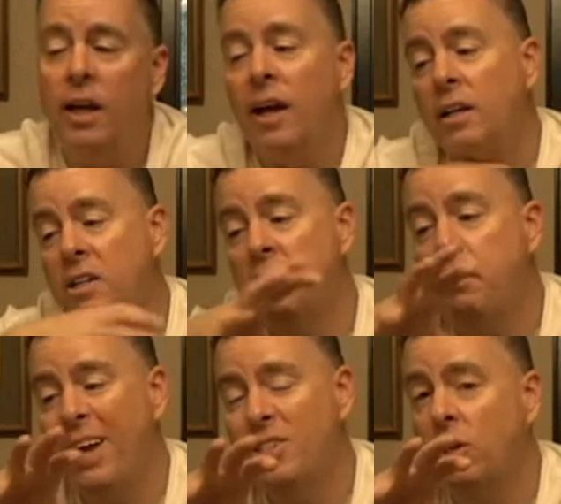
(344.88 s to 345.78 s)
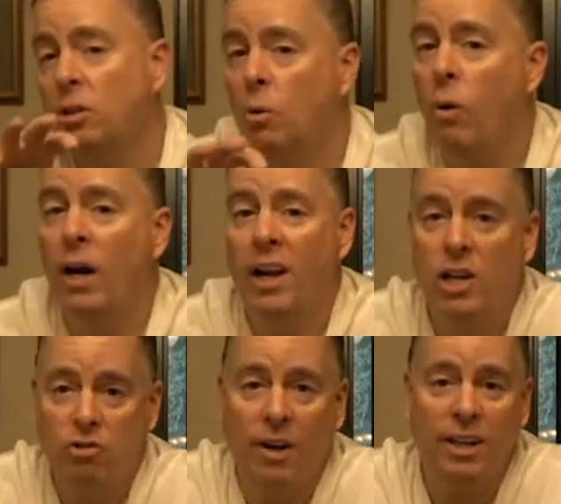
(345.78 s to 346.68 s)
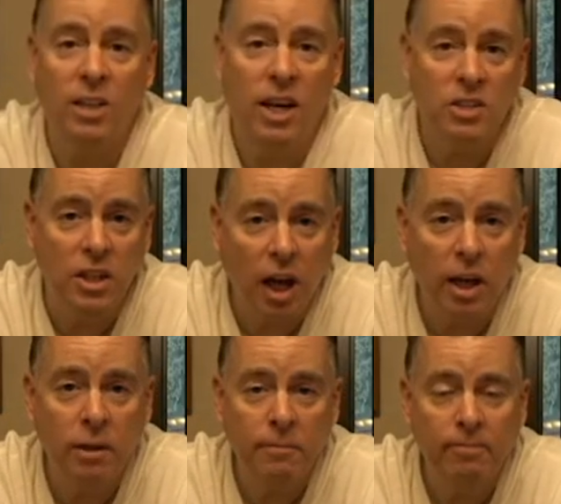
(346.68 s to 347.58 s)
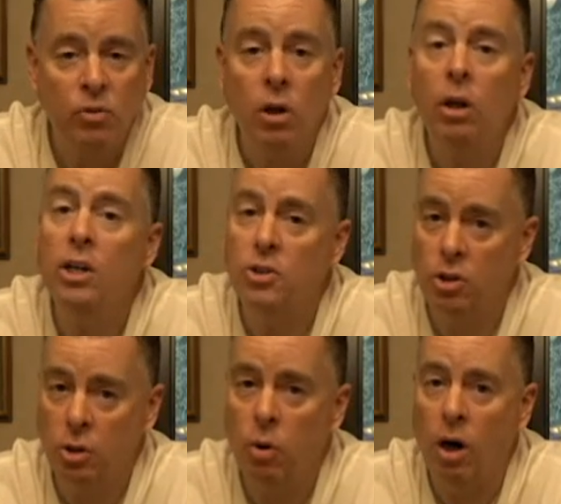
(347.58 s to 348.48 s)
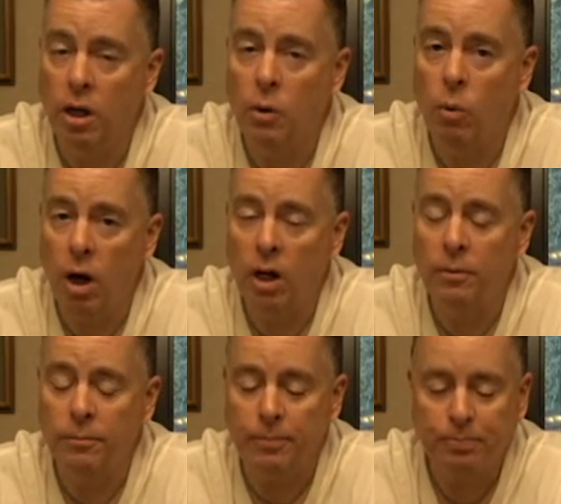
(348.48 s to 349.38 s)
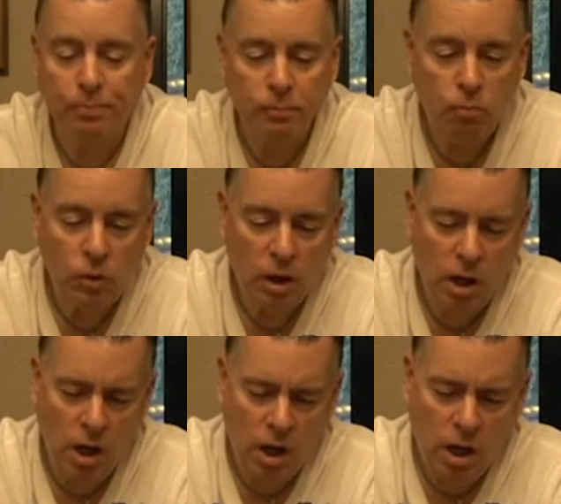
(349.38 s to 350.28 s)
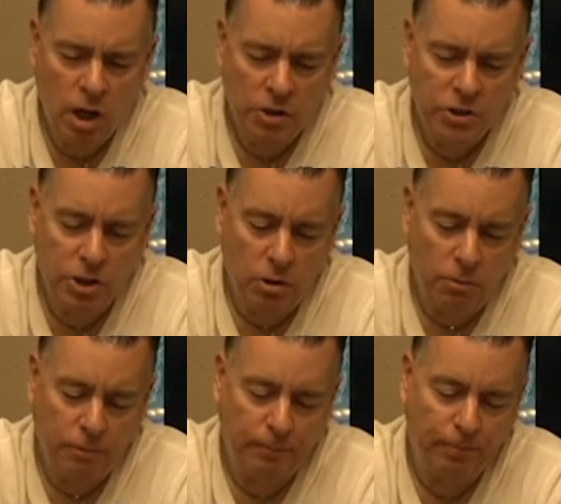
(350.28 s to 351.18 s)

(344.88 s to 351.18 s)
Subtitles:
at least based on the wine I drank last night, is good quality wine. So,